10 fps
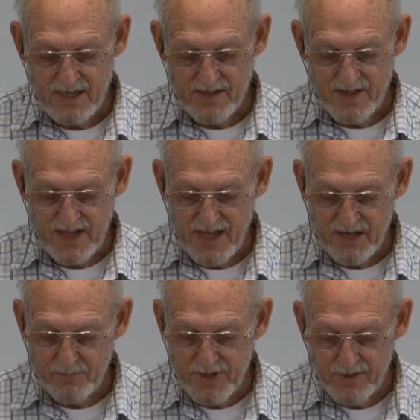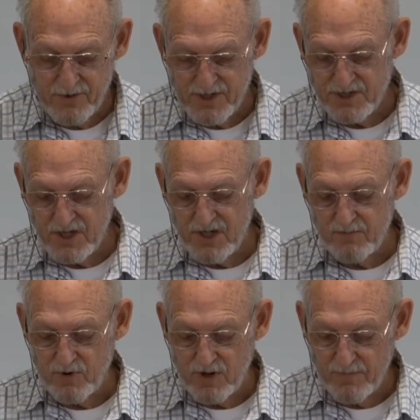They had Peter and John
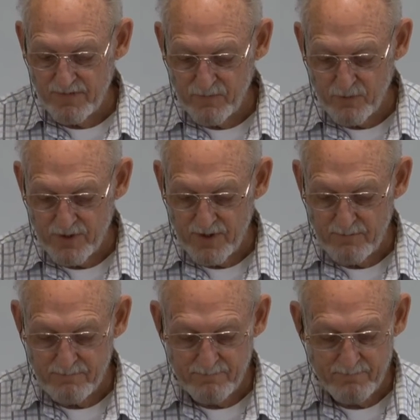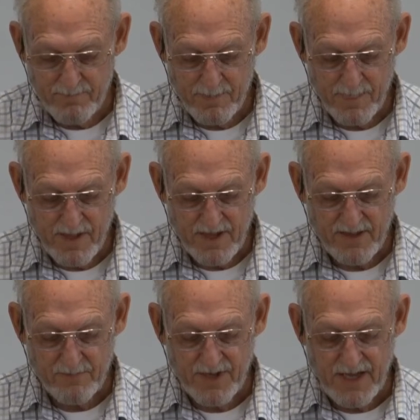brought before them, and
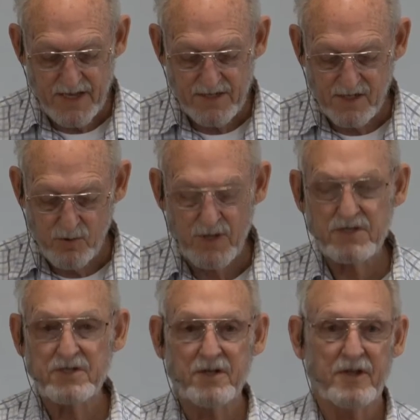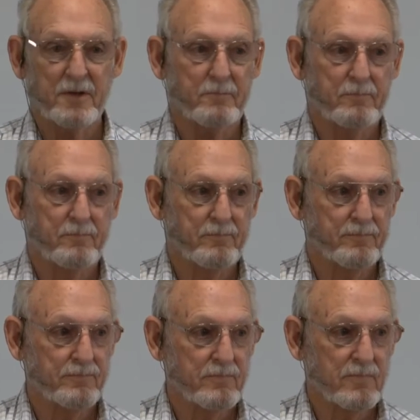they began to question them.
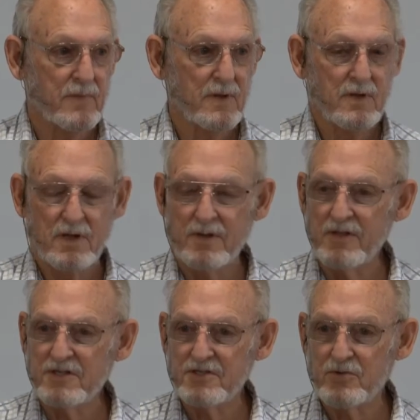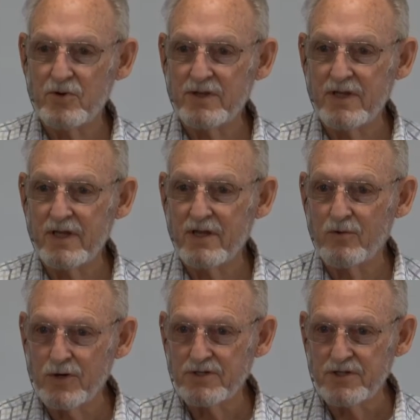And this is what they
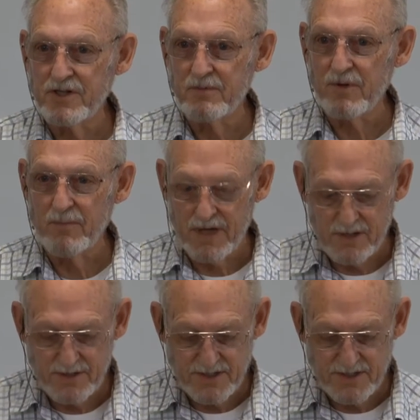questioned them about.